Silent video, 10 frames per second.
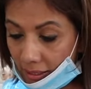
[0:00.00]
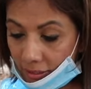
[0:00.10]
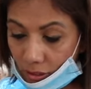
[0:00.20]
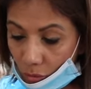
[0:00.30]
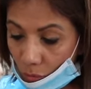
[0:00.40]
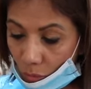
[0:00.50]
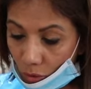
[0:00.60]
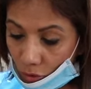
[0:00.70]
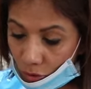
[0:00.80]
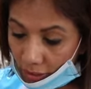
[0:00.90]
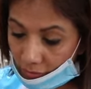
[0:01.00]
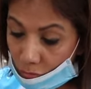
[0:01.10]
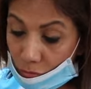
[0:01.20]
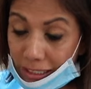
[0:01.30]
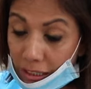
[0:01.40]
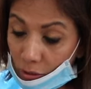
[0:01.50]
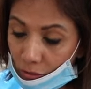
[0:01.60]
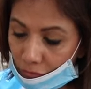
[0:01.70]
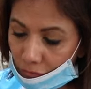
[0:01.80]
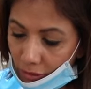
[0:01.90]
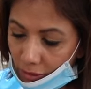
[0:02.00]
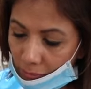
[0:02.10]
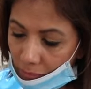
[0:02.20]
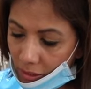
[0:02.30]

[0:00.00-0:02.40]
I don't want to have a risk of um,